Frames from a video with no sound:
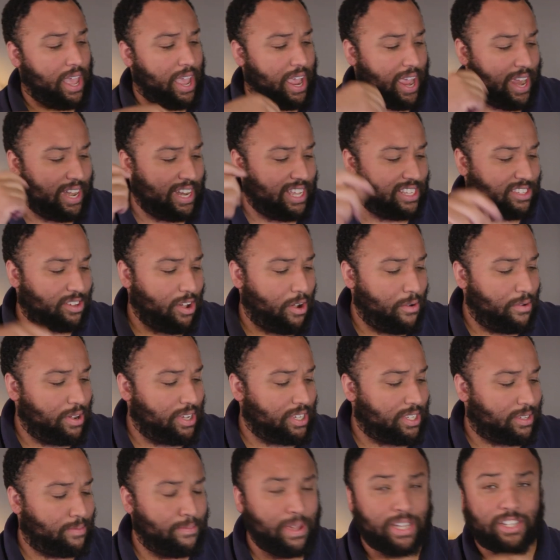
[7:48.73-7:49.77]
And as
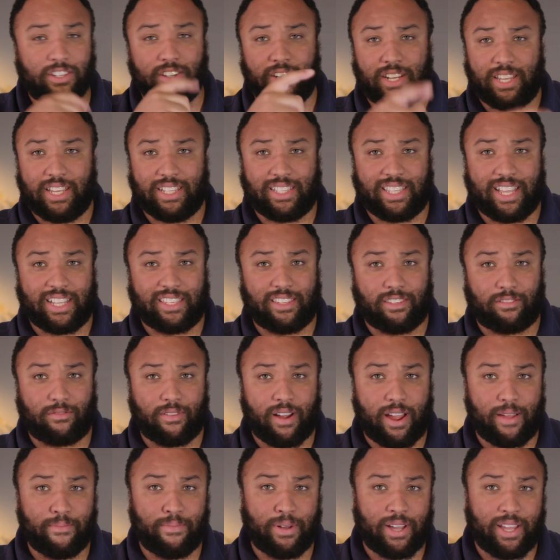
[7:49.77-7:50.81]
always, make sure to hit that
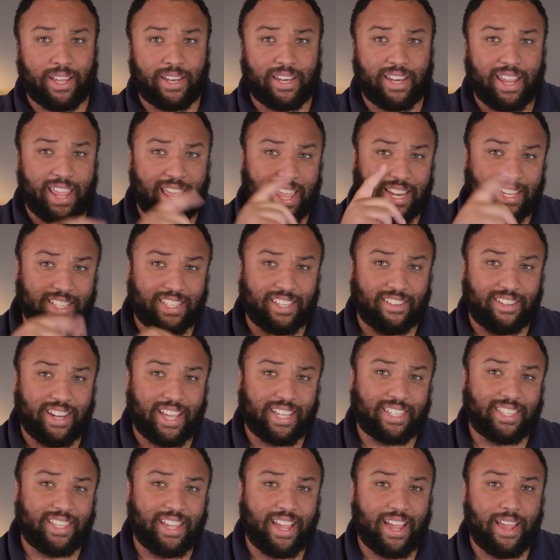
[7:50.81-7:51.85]
subscribe button. And until
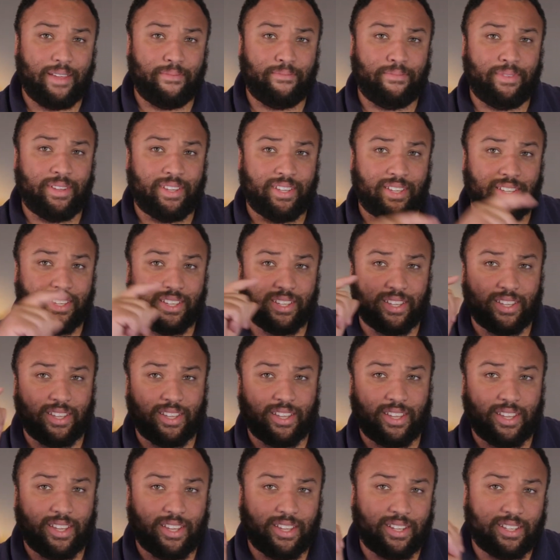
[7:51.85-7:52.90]
next time,
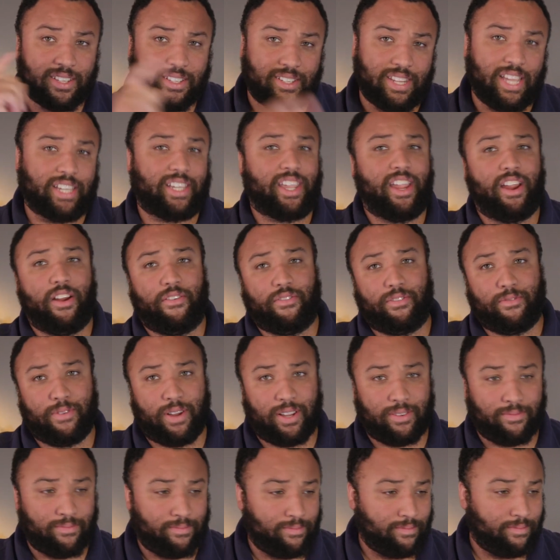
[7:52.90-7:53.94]
take care,
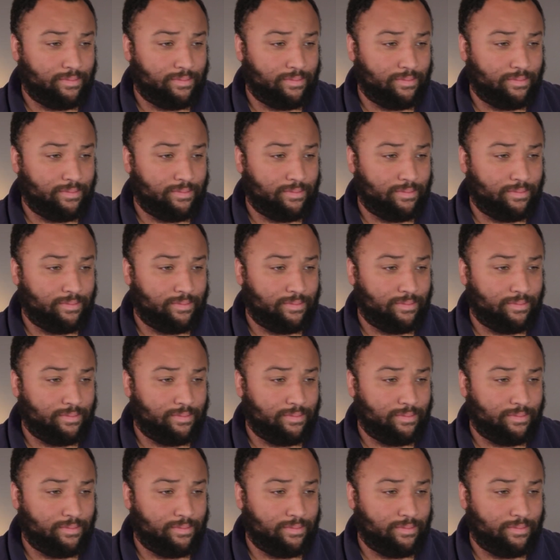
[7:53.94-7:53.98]
everyone.